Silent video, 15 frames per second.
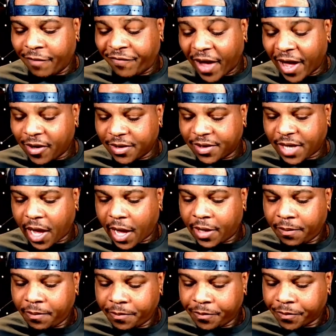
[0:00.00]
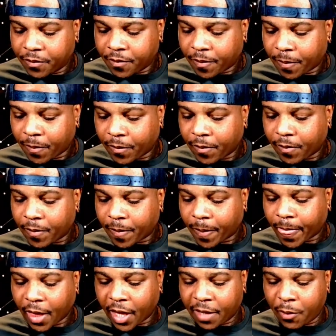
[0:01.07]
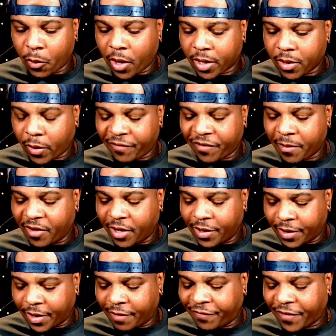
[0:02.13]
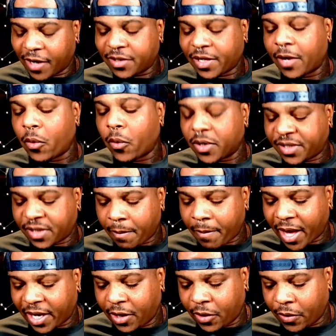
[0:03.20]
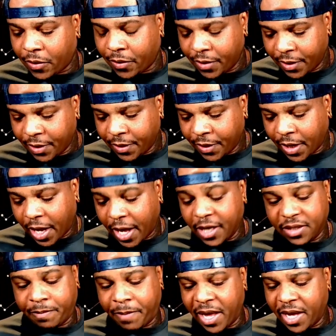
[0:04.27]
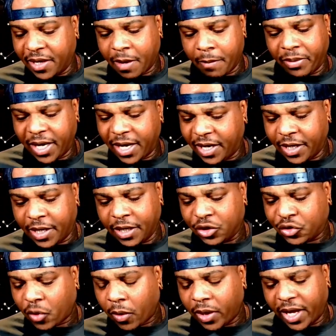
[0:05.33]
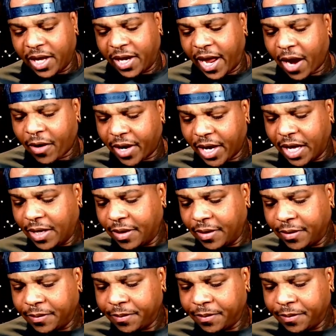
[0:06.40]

fire sign. It could be walking away from a fire sign, or somebody who is being completely controlling and arrogant,